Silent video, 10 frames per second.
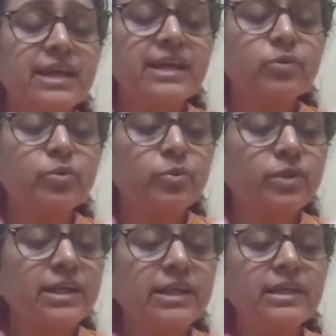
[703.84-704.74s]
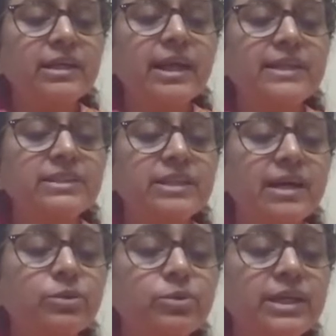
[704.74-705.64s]
that only
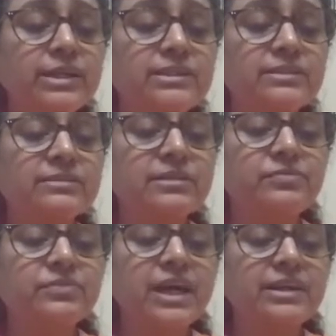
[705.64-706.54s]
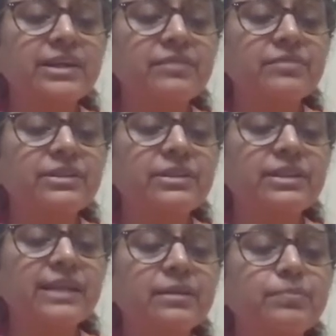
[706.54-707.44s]
HER2 agents, if they are given,
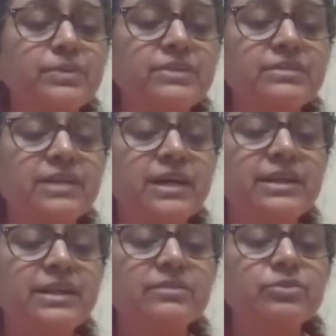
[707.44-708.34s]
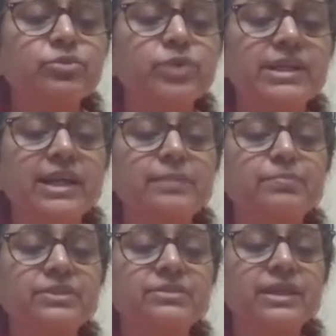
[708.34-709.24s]
then the PCR rate is
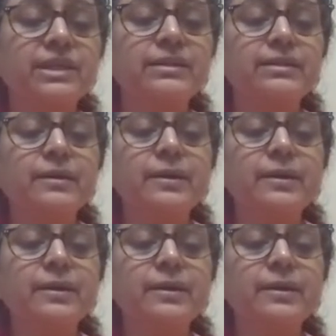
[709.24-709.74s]
29%.